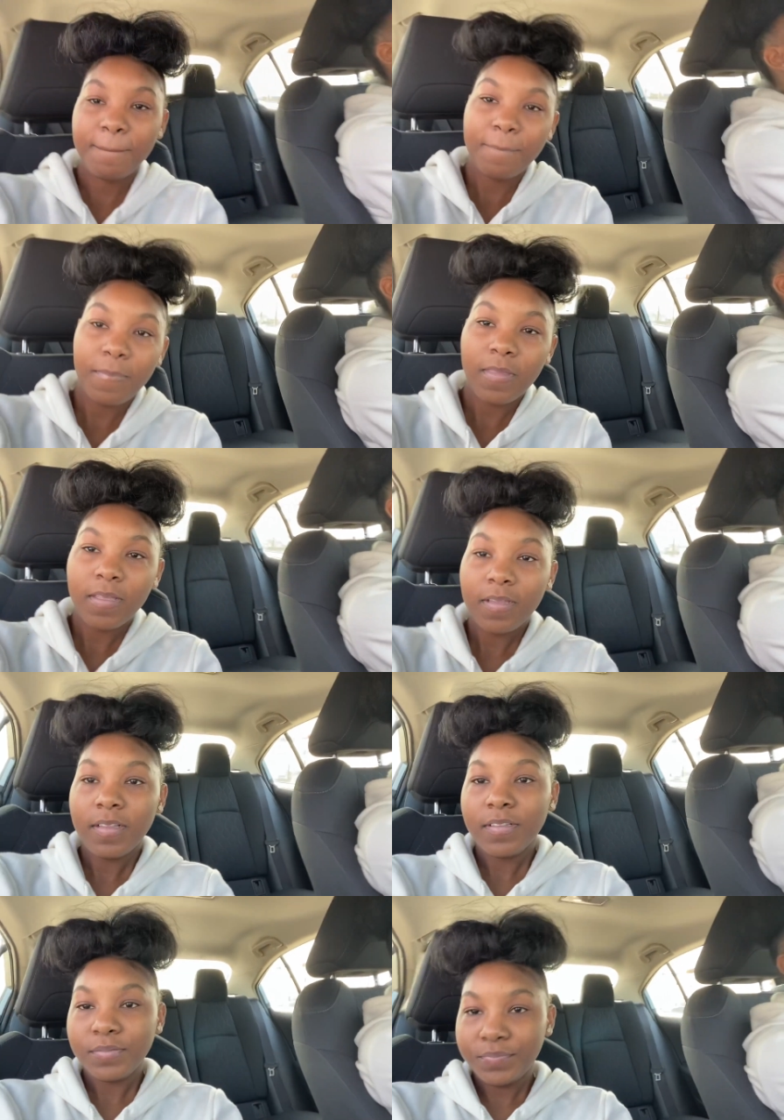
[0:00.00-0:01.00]

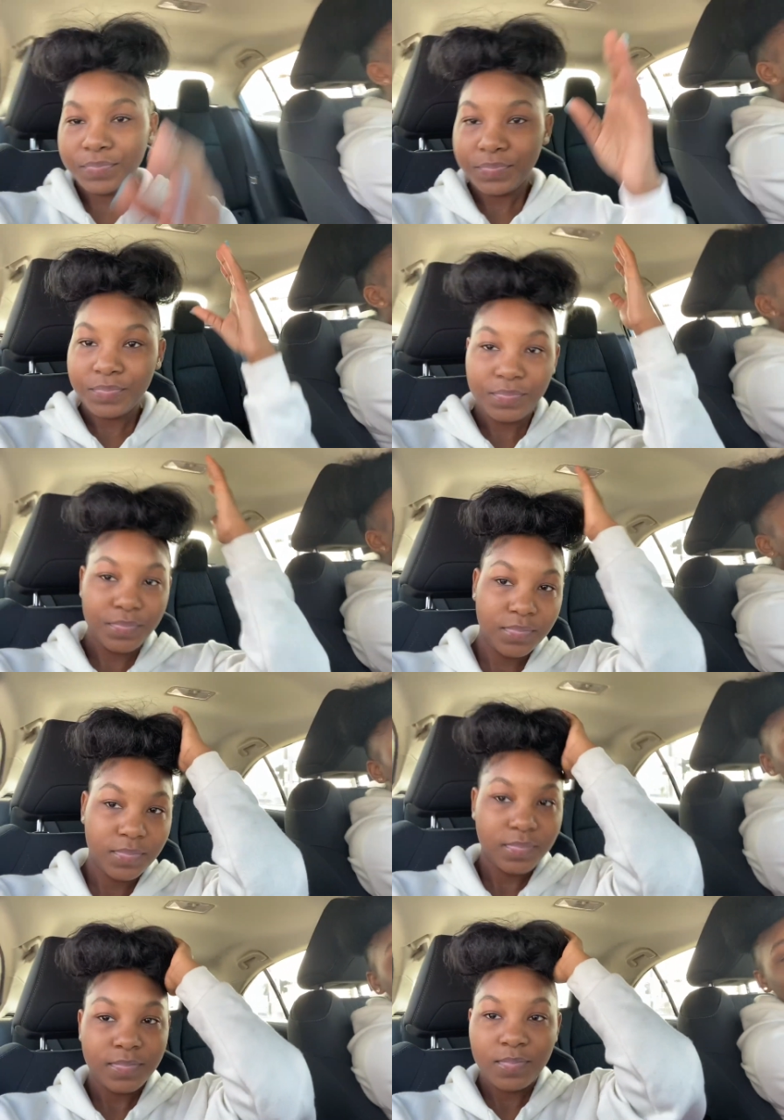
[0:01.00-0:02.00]
video.
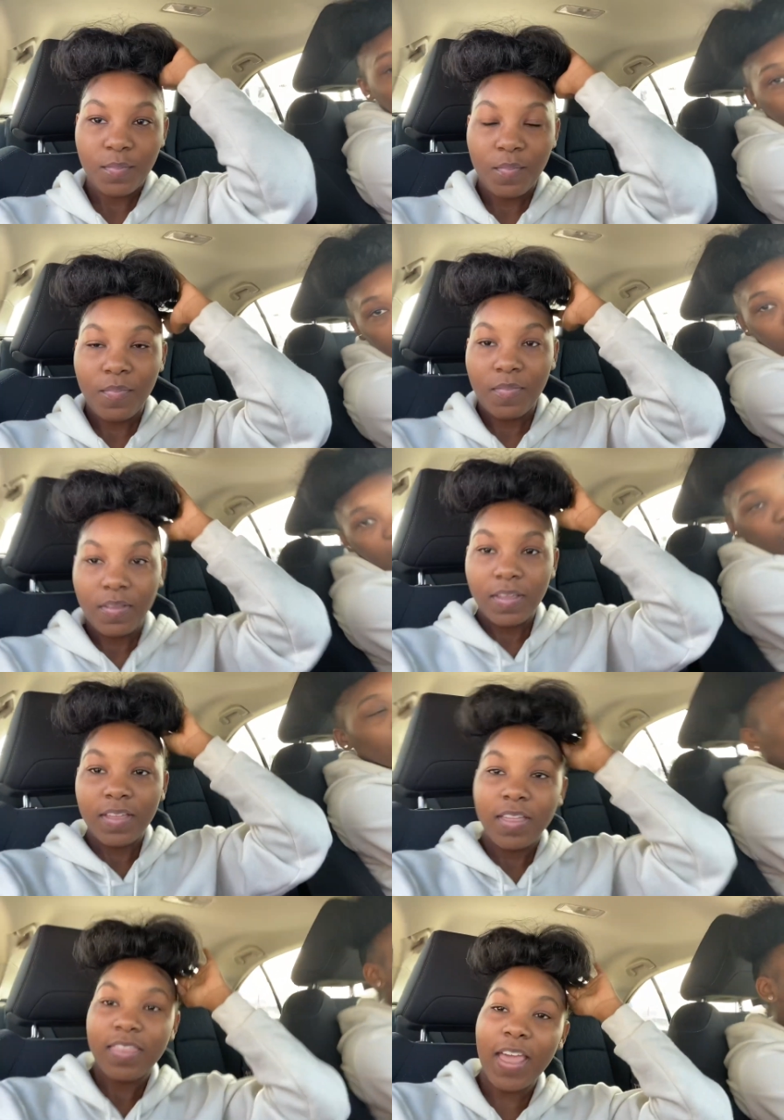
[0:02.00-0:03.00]
Thank y'all.
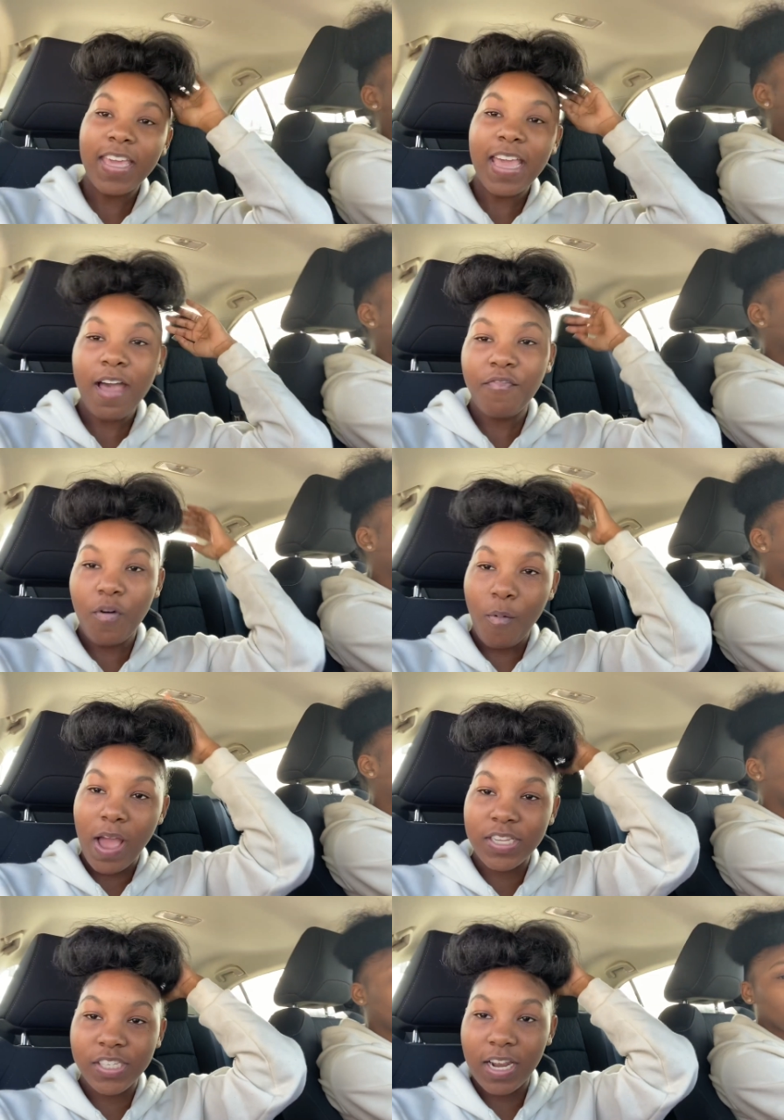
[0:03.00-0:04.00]
Thank y'all for
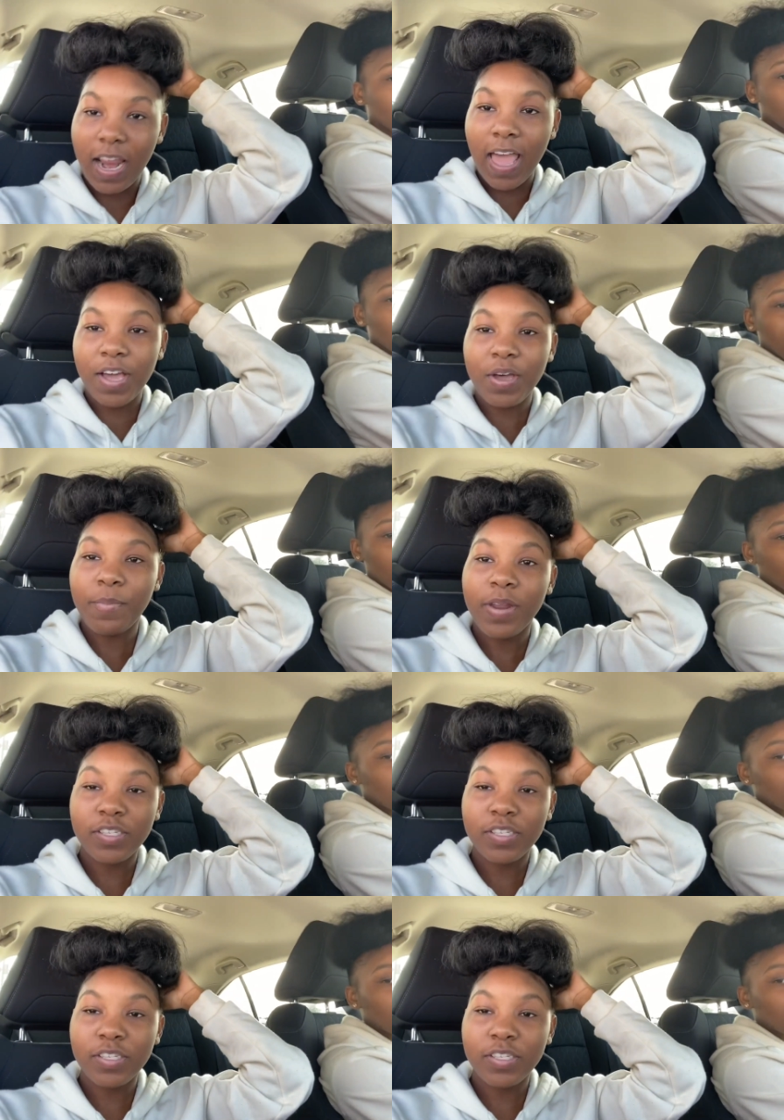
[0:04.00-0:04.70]
watching. Like, comment, and